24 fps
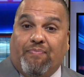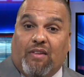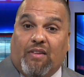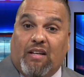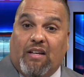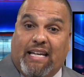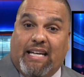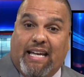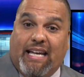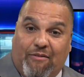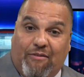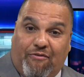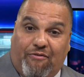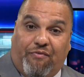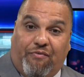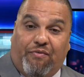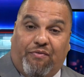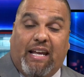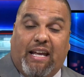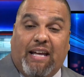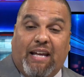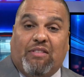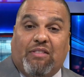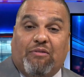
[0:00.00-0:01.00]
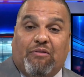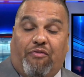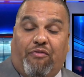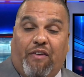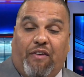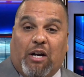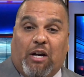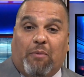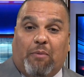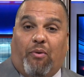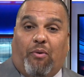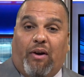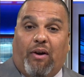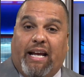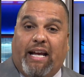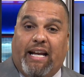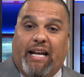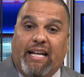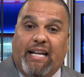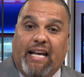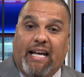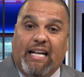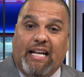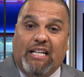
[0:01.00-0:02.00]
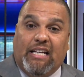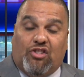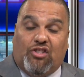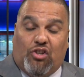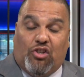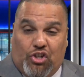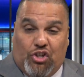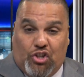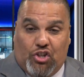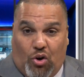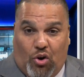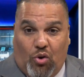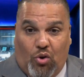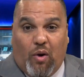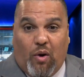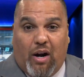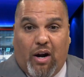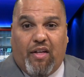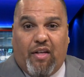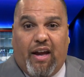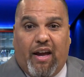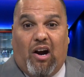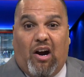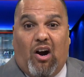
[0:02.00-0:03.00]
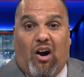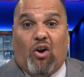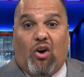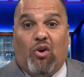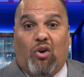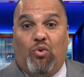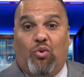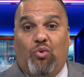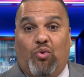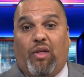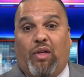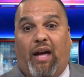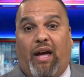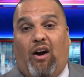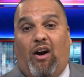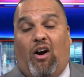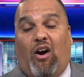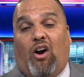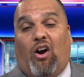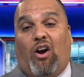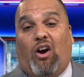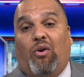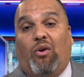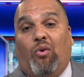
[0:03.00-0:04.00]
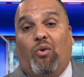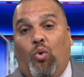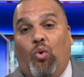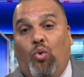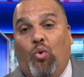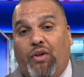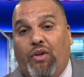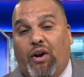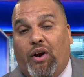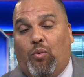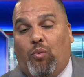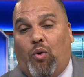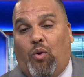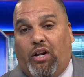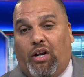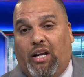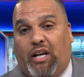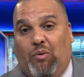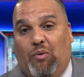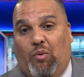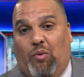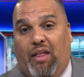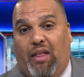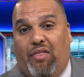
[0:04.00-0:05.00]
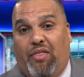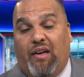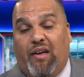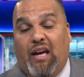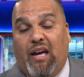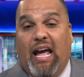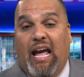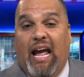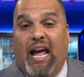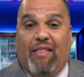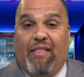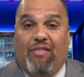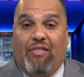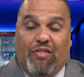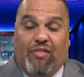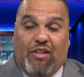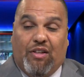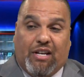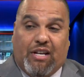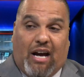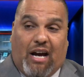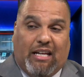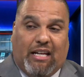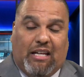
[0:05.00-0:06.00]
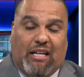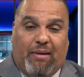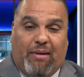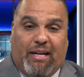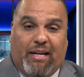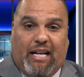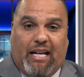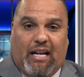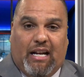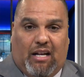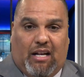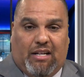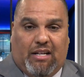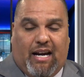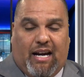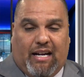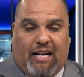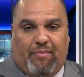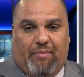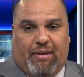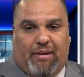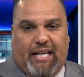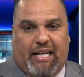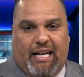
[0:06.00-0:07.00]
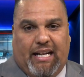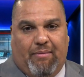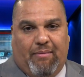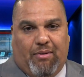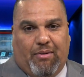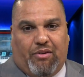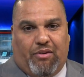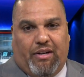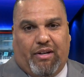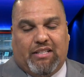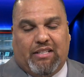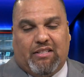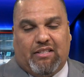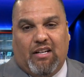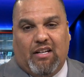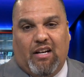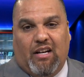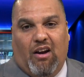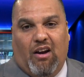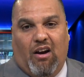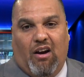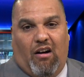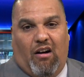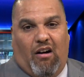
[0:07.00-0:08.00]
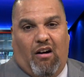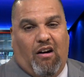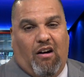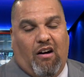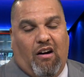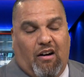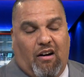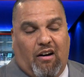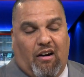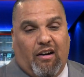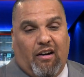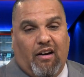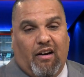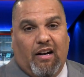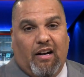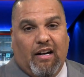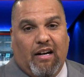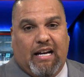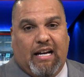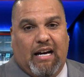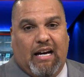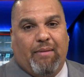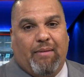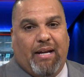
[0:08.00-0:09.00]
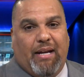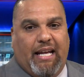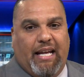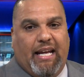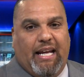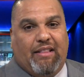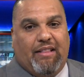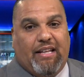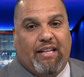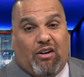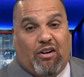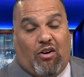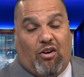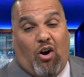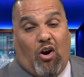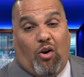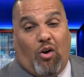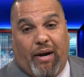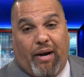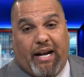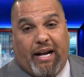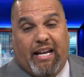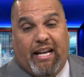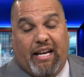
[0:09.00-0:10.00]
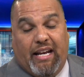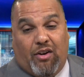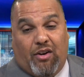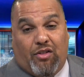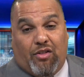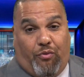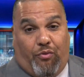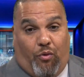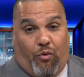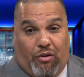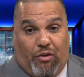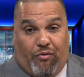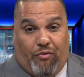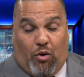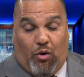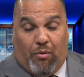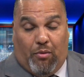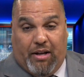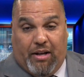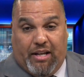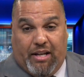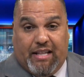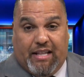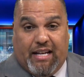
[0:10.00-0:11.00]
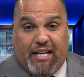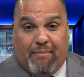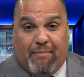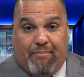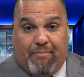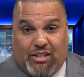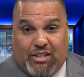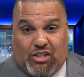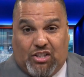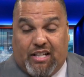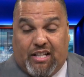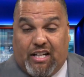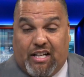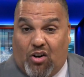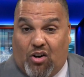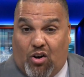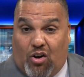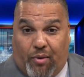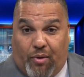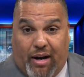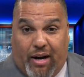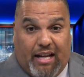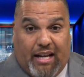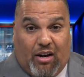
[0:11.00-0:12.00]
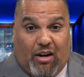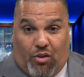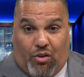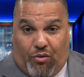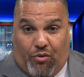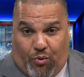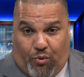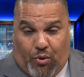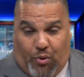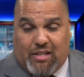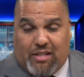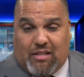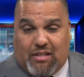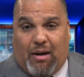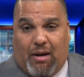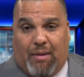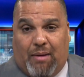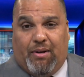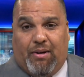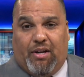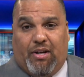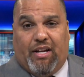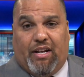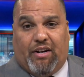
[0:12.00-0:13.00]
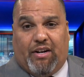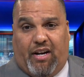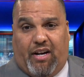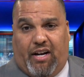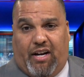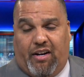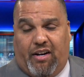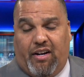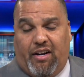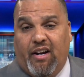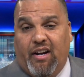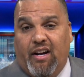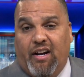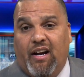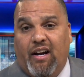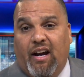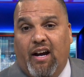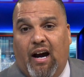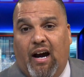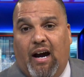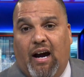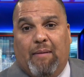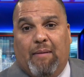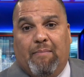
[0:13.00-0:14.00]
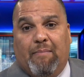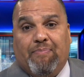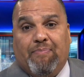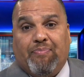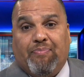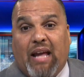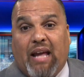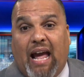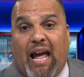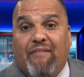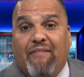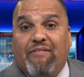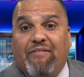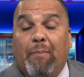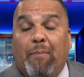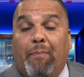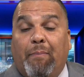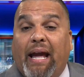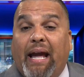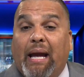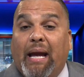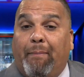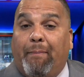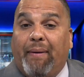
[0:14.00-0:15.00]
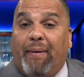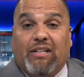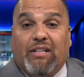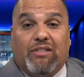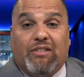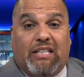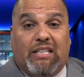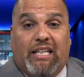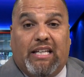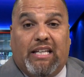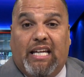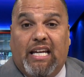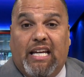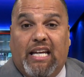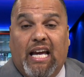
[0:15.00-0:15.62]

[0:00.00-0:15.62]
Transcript: get them fingerprinted so you know where they are, who they're working with, and then the documented, undocumented immigrants are coming in that are already here, the 44 million that I mentioned that are already, or the 40 some odd million that are here, have them pay a penalty